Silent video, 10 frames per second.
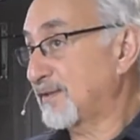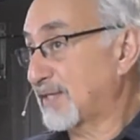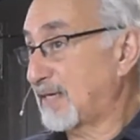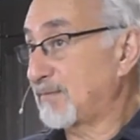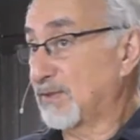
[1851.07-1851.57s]
that
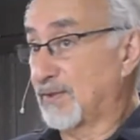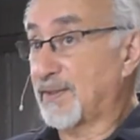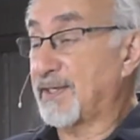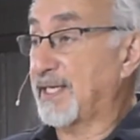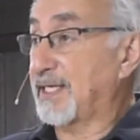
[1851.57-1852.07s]
I'm
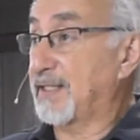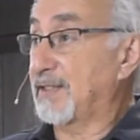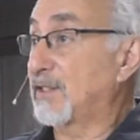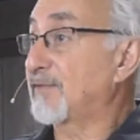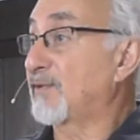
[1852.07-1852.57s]
glorying in,
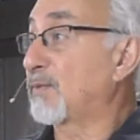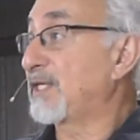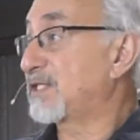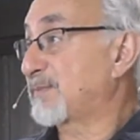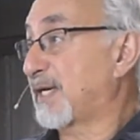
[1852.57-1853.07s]
look for weak
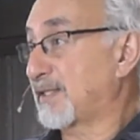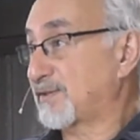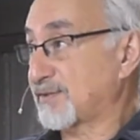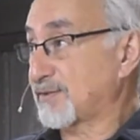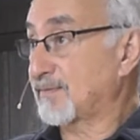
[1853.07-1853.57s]

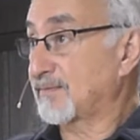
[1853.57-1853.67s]
spots,